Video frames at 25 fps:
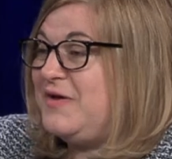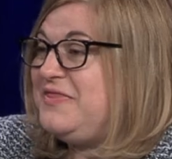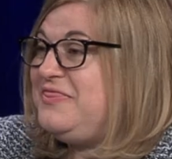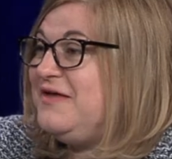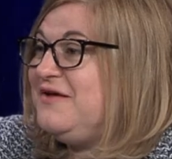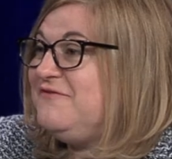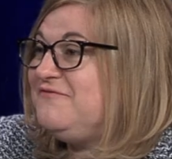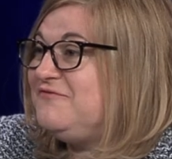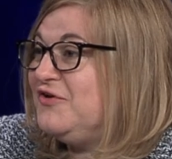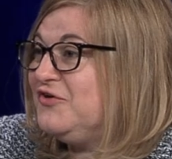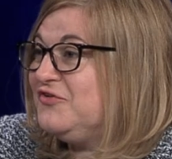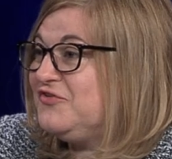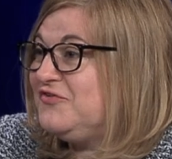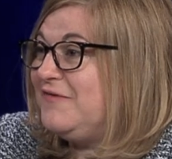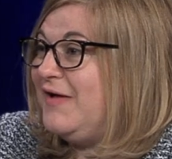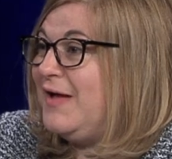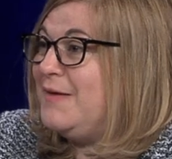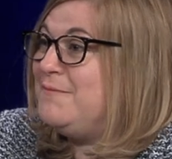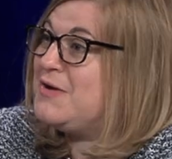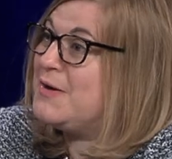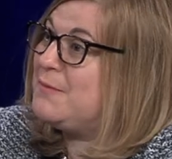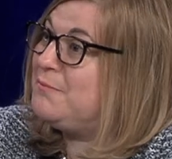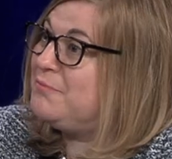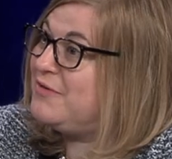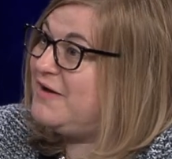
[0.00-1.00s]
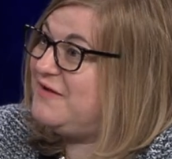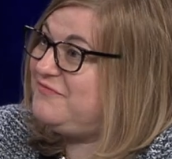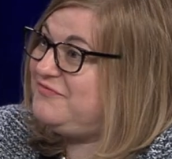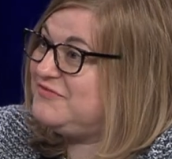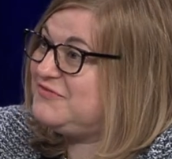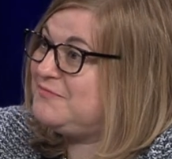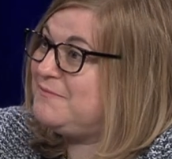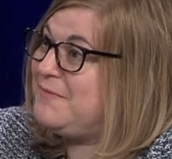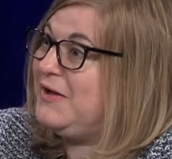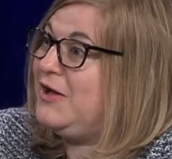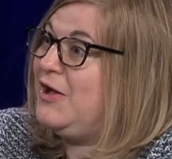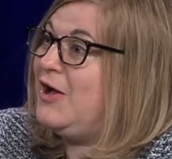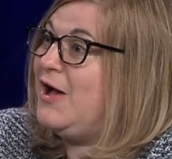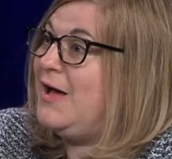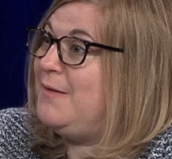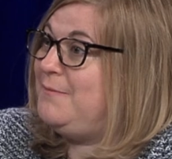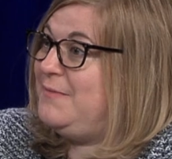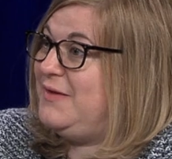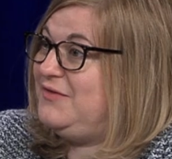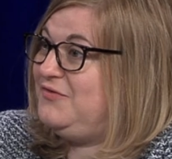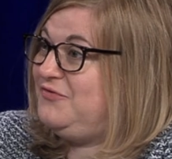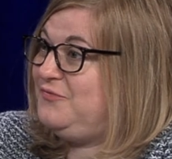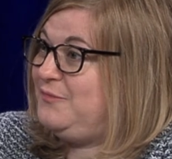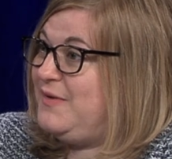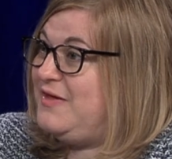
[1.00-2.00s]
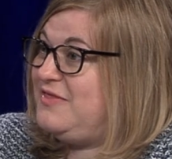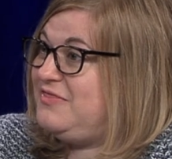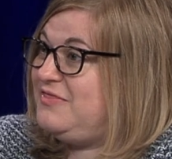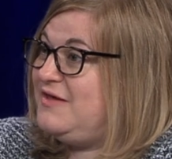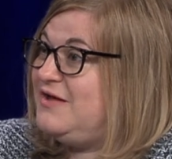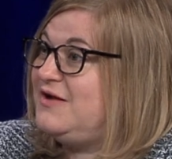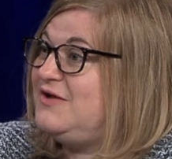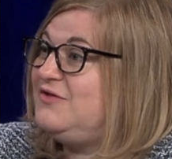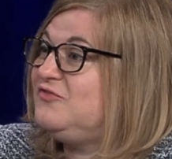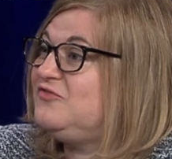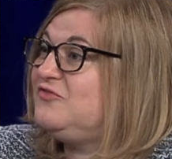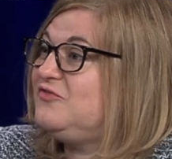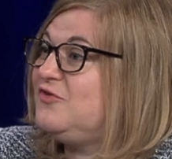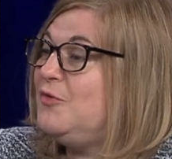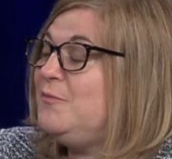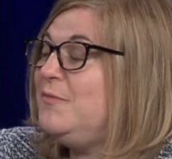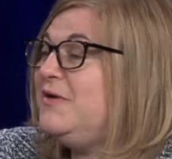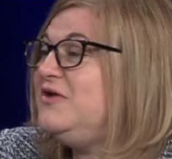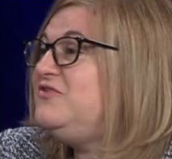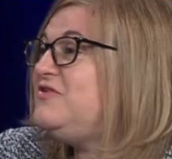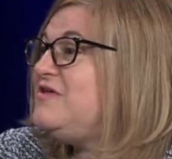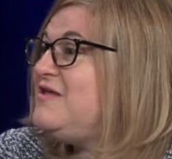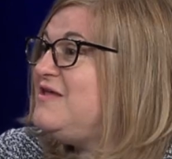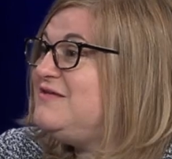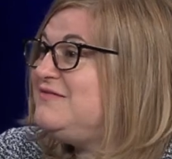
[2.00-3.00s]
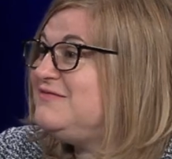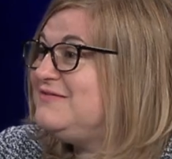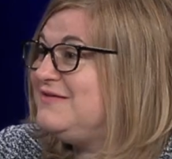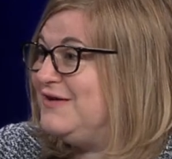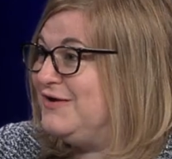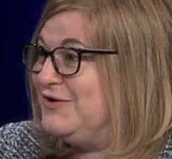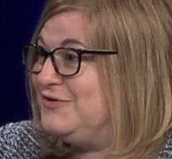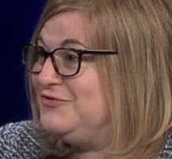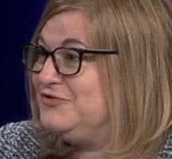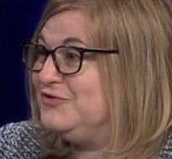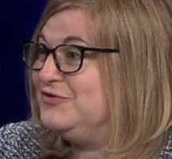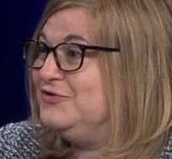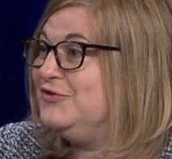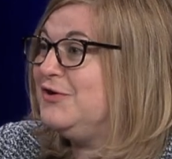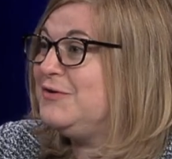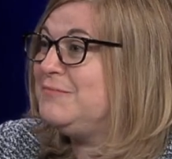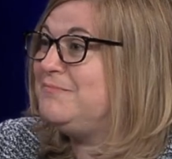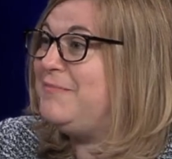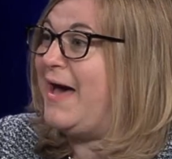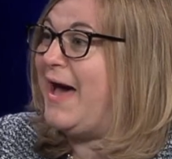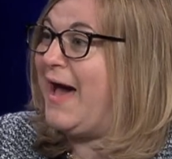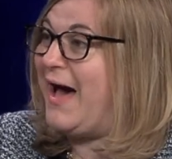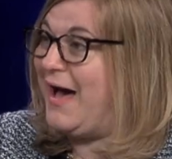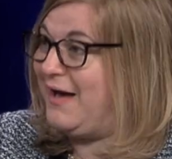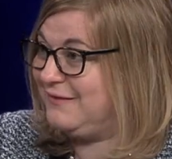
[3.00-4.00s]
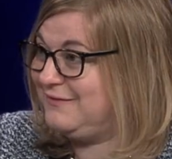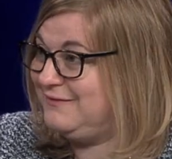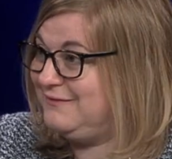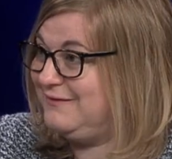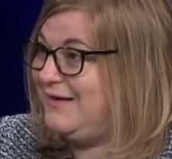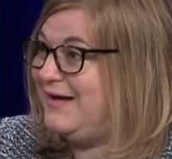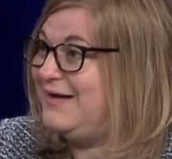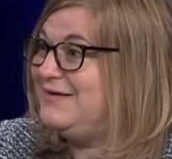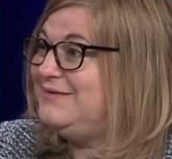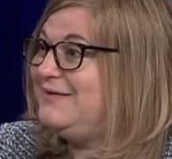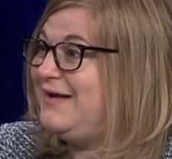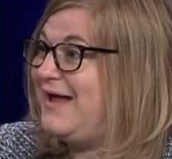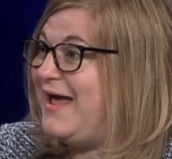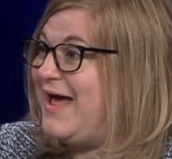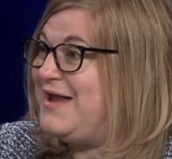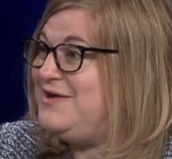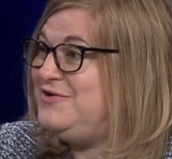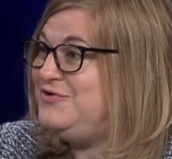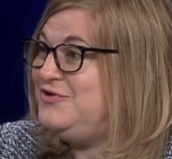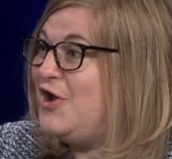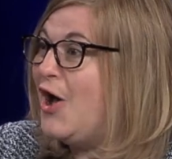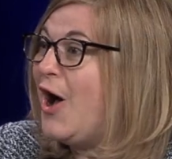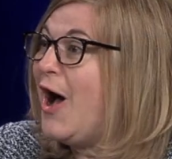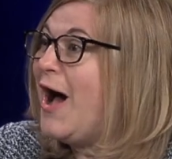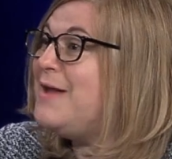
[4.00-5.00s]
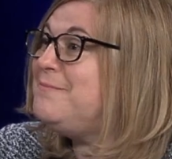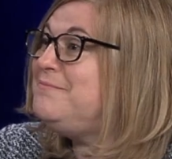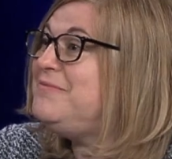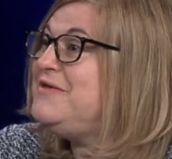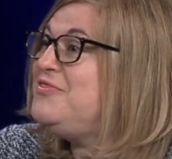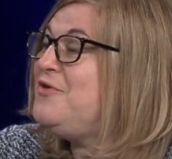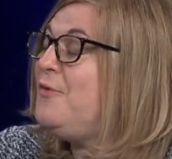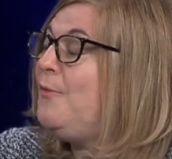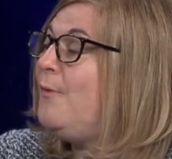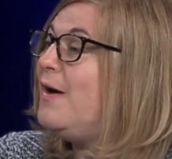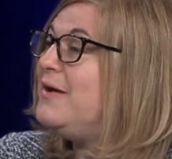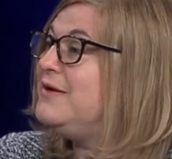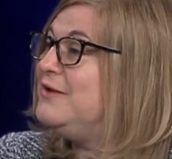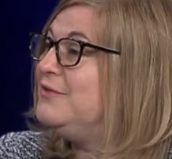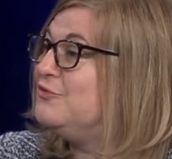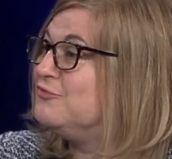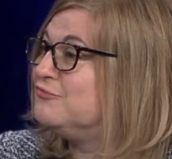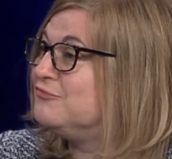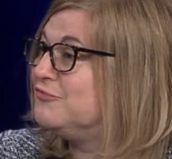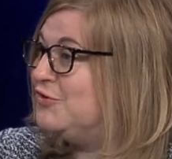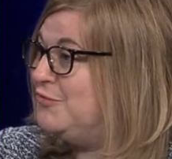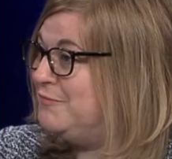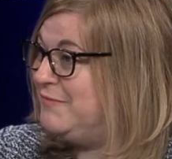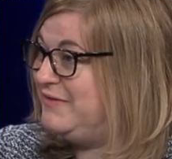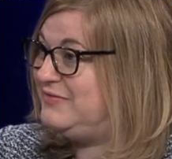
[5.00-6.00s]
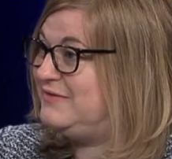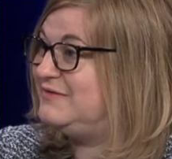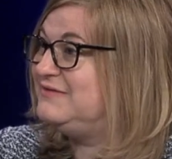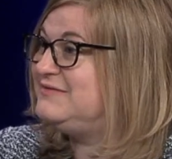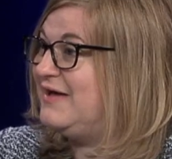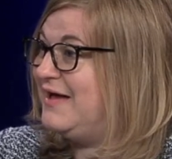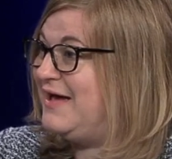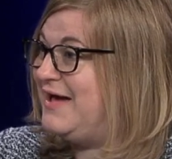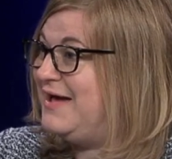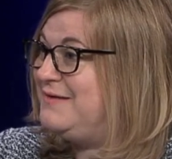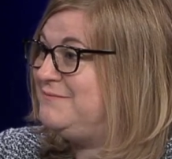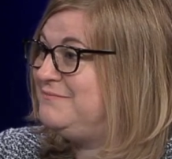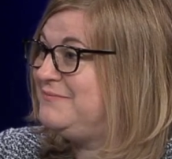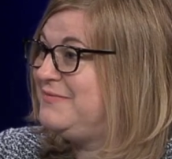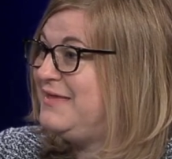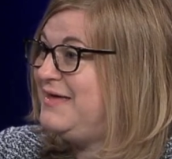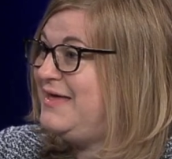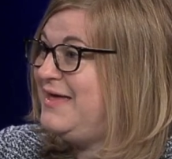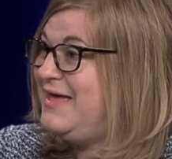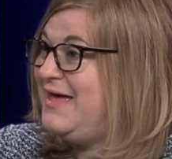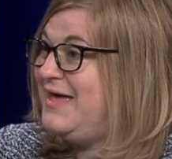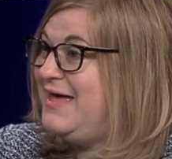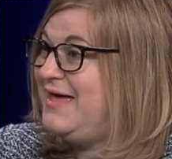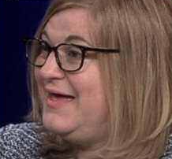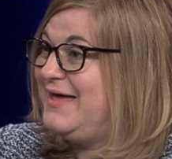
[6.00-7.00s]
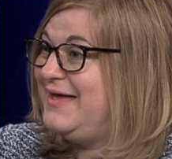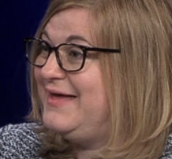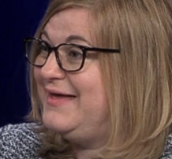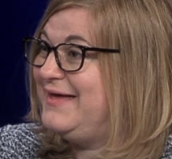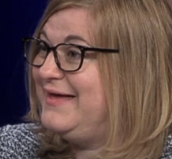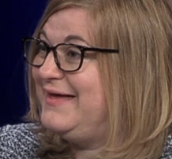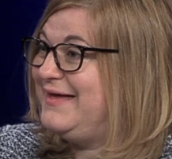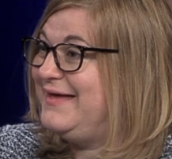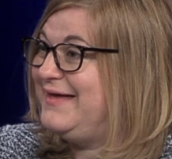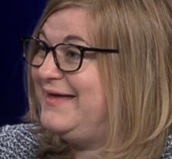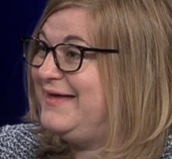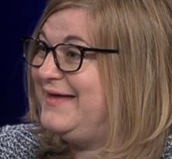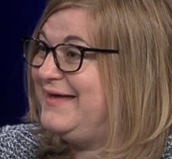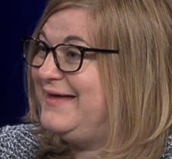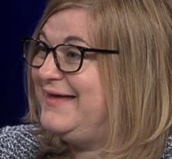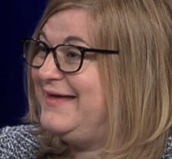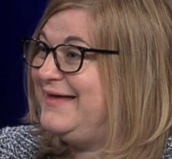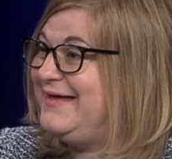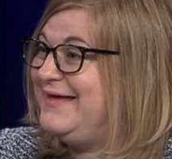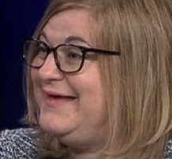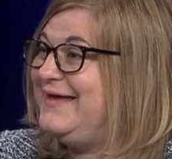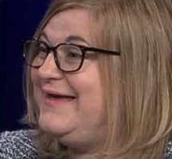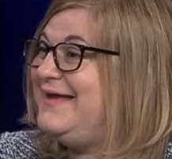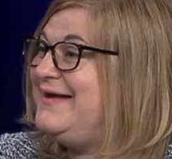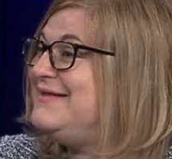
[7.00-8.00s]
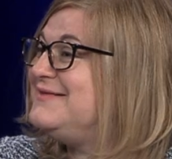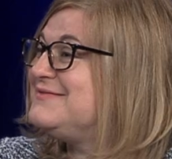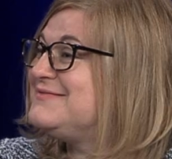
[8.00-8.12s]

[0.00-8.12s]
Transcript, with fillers: think, first of all, I'm going to preface my comments with it is so much easier to look back and, and sure. not be the one in the room at the time. It's the, it's the power of the hindsight. It is